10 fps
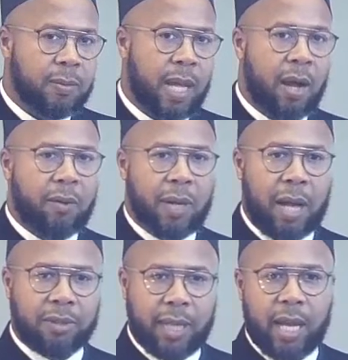Now,
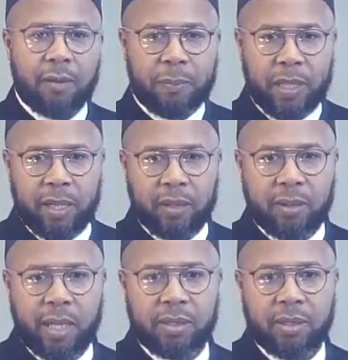outside of many
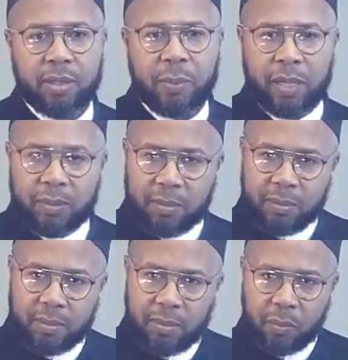other lessons, but
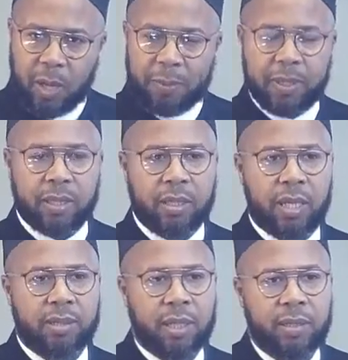one particular
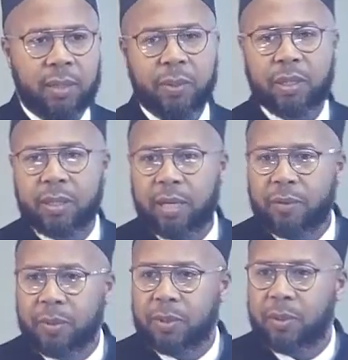lesson I think we can take
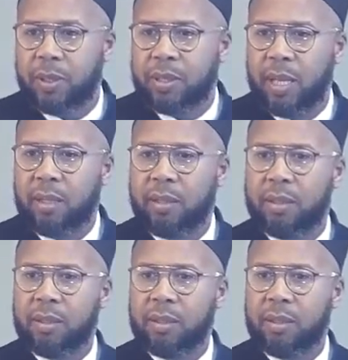from this story is that